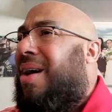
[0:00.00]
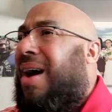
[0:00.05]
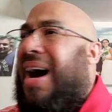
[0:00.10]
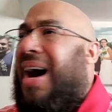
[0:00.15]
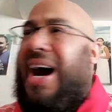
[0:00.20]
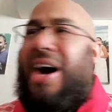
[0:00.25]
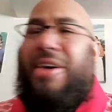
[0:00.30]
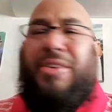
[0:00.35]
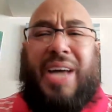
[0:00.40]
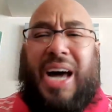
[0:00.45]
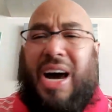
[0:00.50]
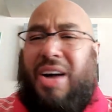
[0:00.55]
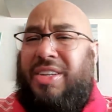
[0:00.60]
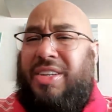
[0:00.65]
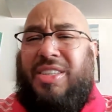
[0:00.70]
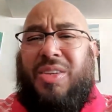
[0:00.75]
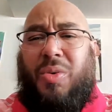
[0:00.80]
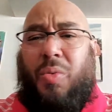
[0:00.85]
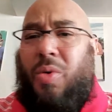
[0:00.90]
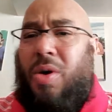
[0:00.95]
how
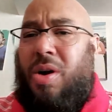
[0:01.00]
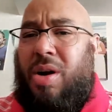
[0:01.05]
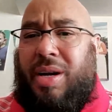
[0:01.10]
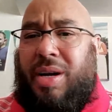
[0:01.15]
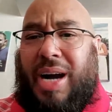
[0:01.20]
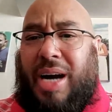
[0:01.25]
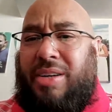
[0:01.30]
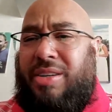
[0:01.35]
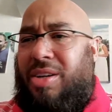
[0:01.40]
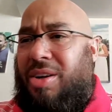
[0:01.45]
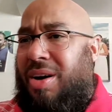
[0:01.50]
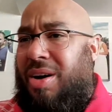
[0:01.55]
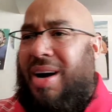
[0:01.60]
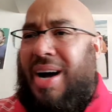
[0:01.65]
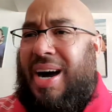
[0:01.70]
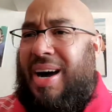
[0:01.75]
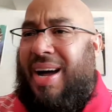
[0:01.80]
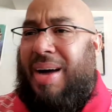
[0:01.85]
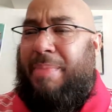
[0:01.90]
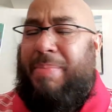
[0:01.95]
does it work?
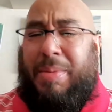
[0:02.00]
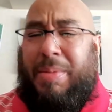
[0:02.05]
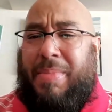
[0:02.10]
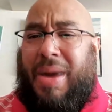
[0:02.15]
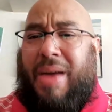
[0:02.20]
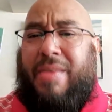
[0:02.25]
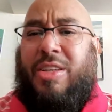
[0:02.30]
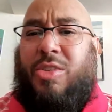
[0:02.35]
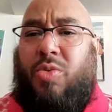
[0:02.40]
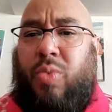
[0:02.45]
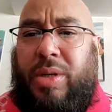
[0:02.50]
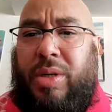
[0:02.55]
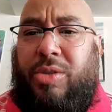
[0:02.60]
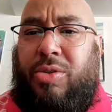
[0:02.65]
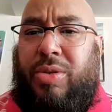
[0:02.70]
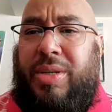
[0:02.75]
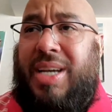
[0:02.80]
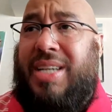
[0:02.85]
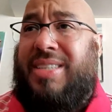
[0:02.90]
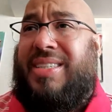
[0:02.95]
I've been married
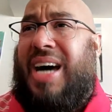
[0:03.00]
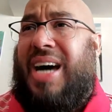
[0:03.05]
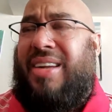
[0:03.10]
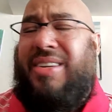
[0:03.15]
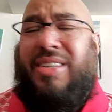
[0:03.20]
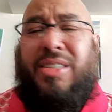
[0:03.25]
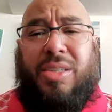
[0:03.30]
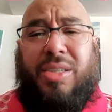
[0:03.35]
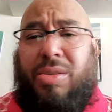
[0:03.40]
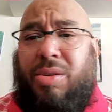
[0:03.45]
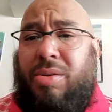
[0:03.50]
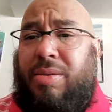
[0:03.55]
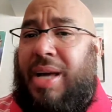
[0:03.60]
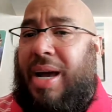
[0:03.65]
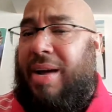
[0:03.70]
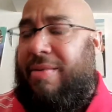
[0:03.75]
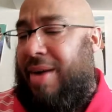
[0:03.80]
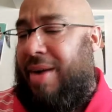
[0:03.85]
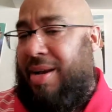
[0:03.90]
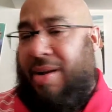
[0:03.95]
22 years. How do you do
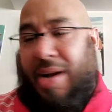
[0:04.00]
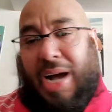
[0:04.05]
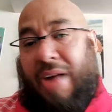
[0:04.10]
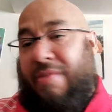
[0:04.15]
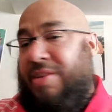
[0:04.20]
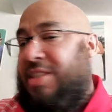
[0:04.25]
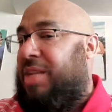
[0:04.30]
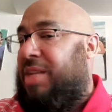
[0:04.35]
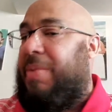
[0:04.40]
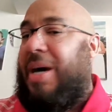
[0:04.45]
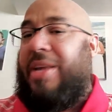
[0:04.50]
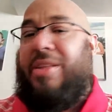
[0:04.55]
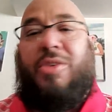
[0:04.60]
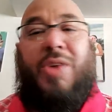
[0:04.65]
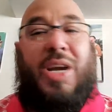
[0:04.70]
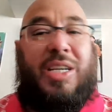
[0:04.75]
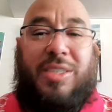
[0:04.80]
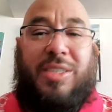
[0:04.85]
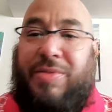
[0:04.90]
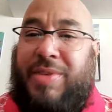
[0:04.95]
that? Right? Obviously by the
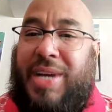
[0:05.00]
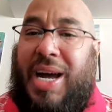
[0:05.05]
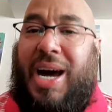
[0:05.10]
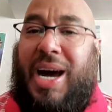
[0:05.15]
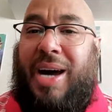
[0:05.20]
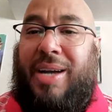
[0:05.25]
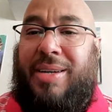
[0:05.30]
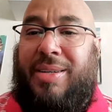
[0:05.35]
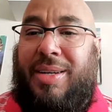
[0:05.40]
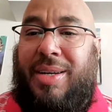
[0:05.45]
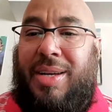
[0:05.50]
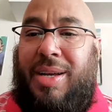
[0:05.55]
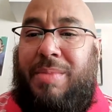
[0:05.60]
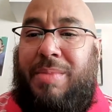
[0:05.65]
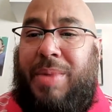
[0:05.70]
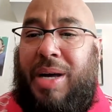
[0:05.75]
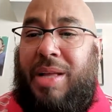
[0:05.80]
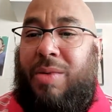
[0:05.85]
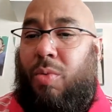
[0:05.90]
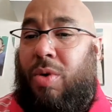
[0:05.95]
grace of God.
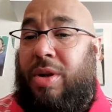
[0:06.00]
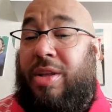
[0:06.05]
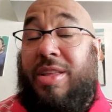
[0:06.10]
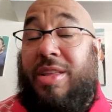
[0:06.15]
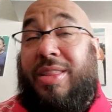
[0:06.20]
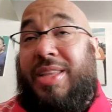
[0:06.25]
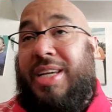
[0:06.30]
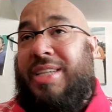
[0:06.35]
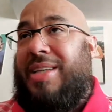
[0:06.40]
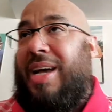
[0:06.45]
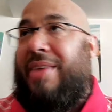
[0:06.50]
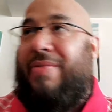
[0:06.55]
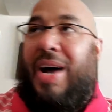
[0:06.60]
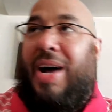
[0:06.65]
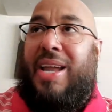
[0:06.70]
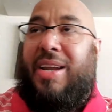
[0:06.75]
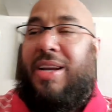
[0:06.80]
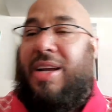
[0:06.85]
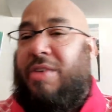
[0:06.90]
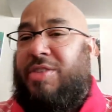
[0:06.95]
But one of the things I
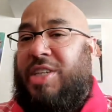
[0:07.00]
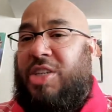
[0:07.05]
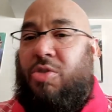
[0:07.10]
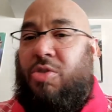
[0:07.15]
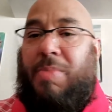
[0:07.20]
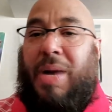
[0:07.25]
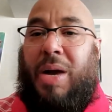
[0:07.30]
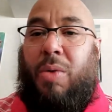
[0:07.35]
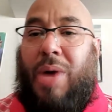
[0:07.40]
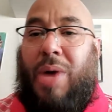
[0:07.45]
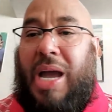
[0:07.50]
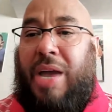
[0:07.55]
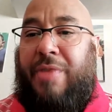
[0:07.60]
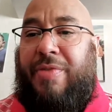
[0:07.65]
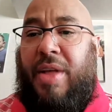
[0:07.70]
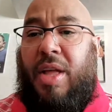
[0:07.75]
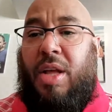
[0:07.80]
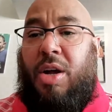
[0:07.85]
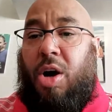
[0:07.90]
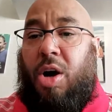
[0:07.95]
had a conversation with my
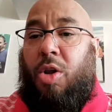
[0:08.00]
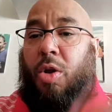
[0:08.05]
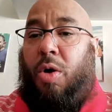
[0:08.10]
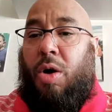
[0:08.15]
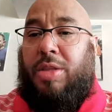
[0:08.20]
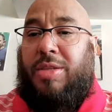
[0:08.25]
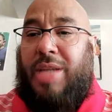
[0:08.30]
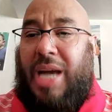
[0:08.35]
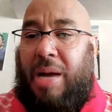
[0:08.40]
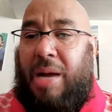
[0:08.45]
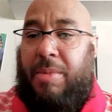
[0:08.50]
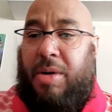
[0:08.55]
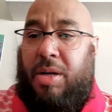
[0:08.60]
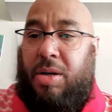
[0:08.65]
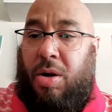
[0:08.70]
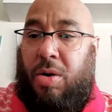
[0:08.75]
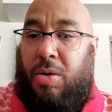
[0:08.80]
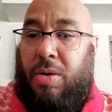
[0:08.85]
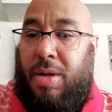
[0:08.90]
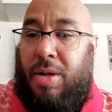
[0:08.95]
wife a long time
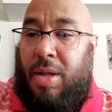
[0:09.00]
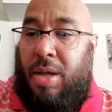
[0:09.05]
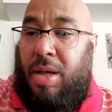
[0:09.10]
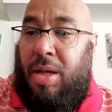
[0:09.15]
ago.